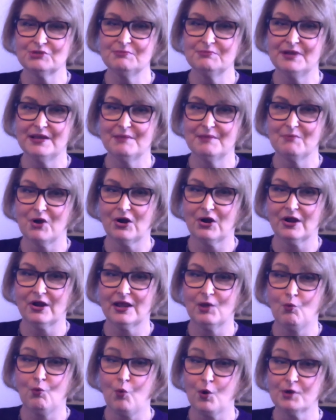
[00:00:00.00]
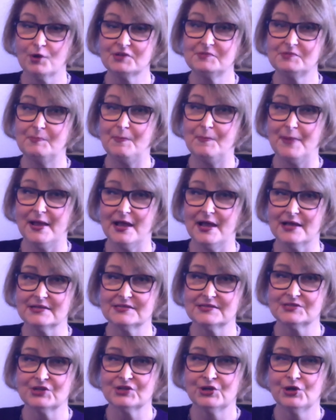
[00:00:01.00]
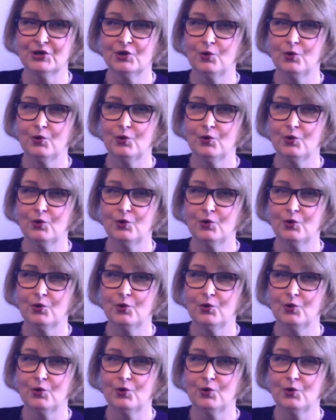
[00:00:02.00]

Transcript: media marketing works best